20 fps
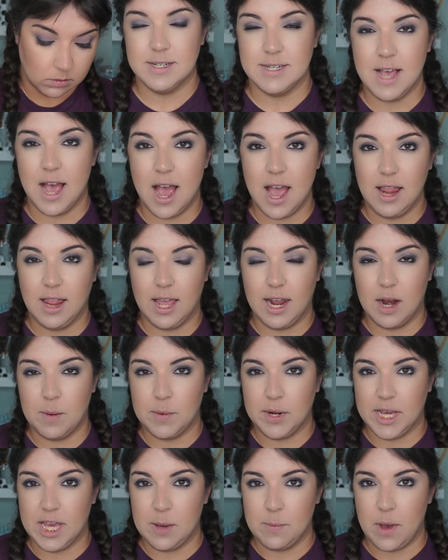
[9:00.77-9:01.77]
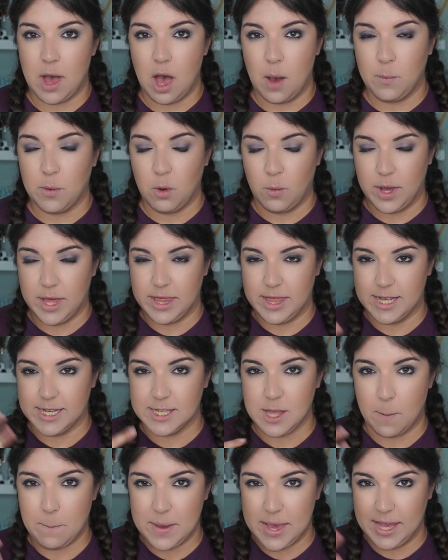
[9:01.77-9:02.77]
To highlight, I'm gonna keep up with
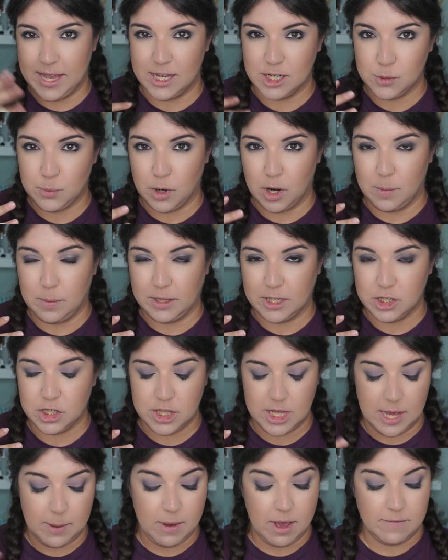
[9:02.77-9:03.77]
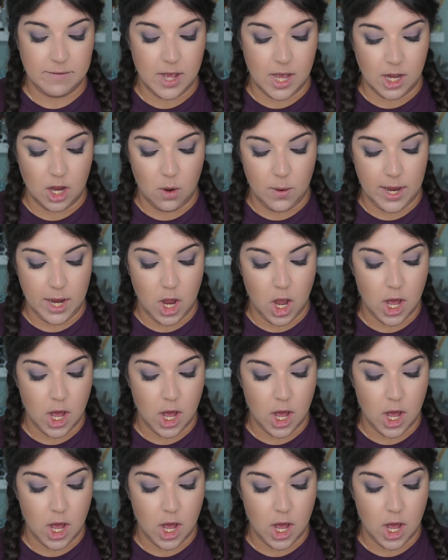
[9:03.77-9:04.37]
this pinkish purplish theme I've got going